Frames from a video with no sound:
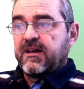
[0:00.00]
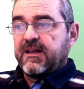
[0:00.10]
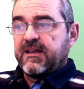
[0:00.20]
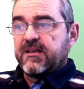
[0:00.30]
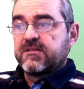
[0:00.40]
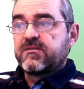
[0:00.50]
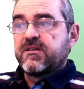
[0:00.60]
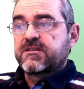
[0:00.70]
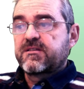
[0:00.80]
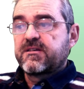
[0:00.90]
I get
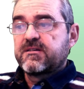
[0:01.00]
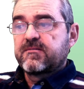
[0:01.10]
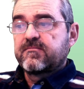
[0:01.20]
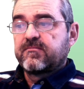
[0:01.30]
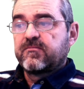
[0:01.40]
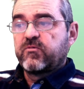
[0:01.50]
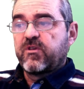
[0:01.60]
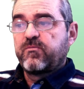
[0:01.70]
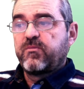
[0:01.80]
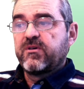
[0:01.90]
this thing
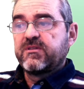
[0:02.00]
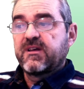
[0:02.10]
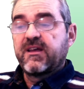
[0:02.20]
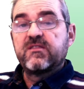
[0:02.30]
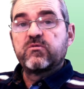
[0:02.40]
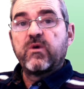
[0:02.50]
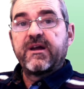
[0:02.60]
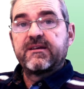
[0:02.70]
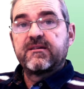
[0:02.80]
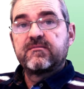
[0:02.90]
with
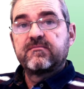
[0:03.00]
0.81